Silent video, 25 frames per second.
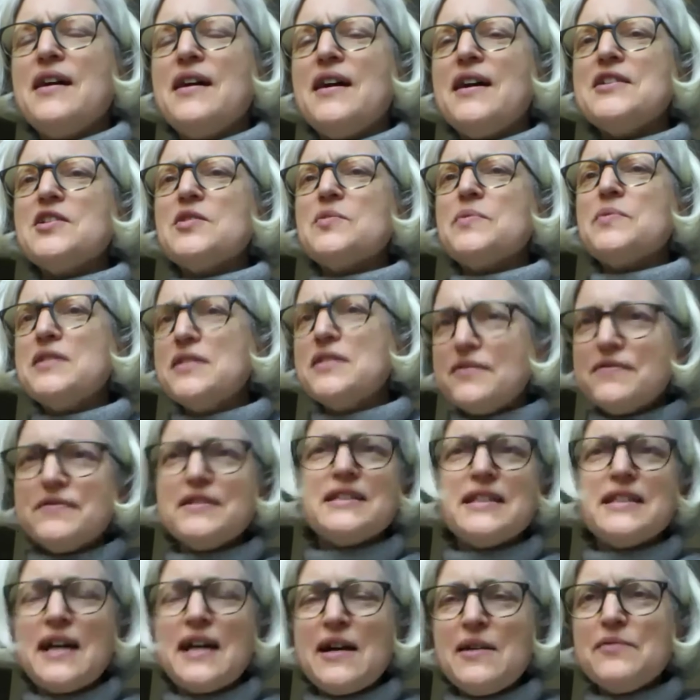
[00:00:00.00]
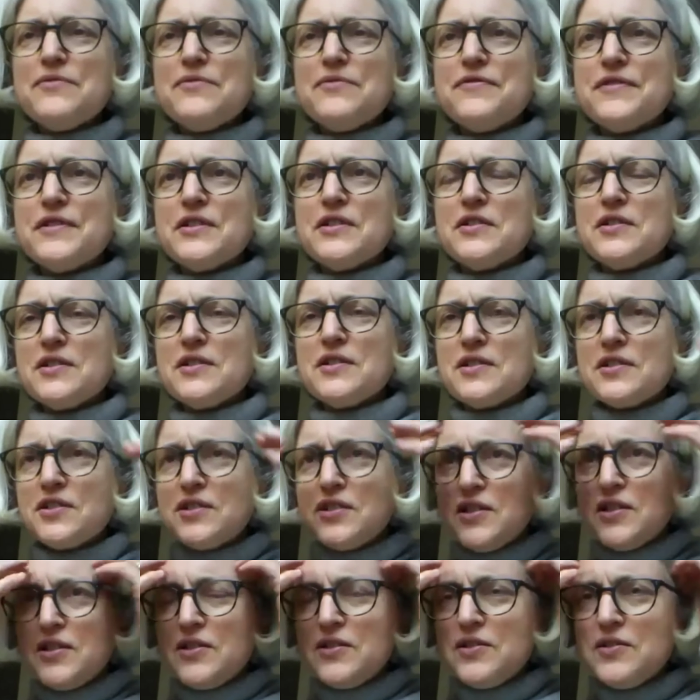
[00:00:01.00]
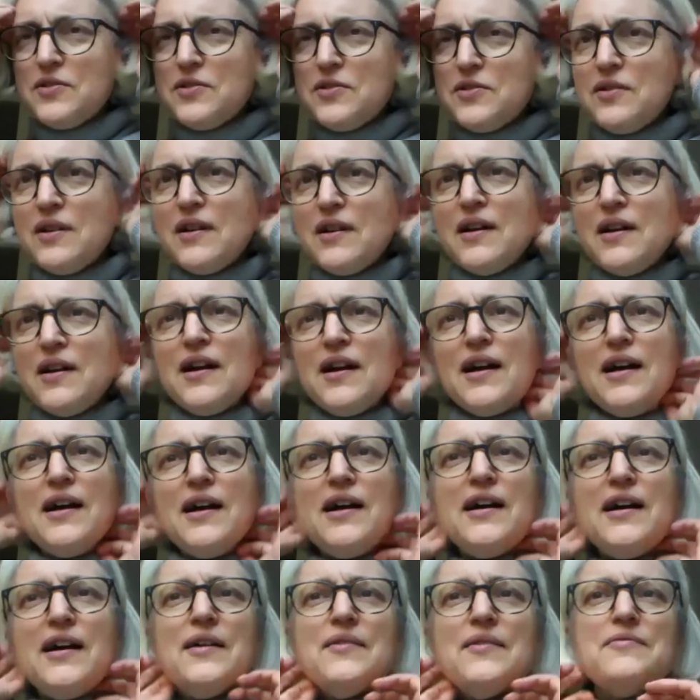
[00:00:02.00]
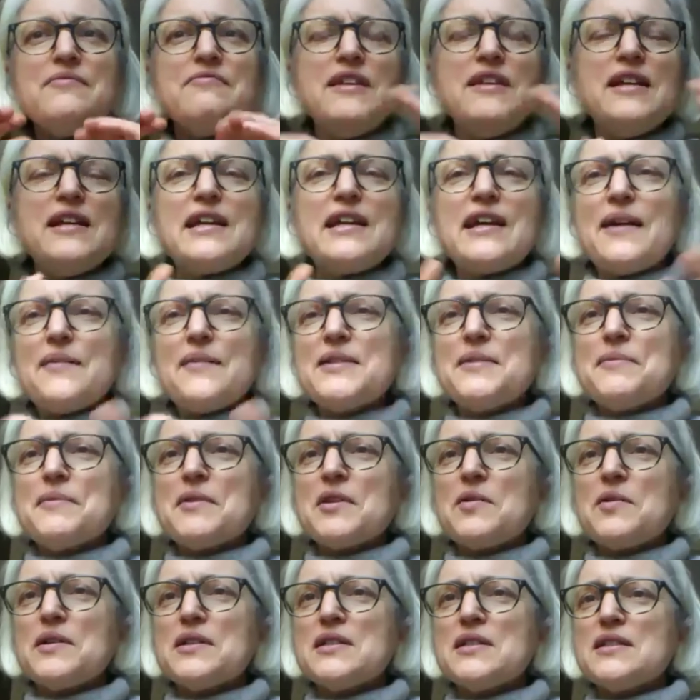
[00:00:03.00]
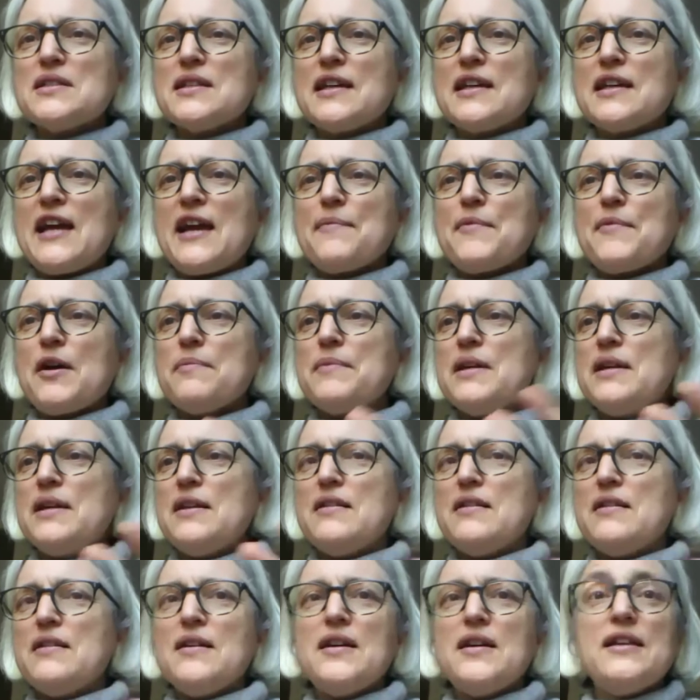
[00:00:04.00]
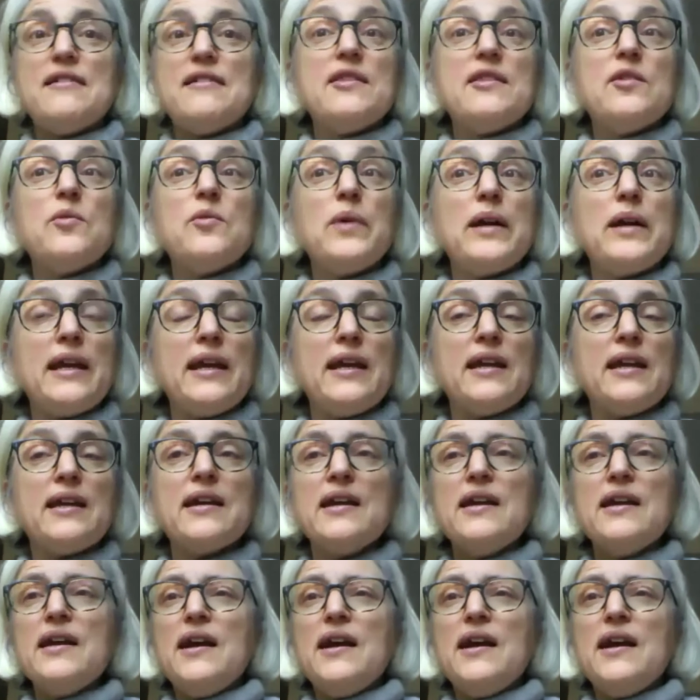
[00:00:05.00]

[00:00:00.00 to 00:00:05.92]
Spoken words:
I just wonder if it's helpful to recap some of the questions that came up earlier in the week.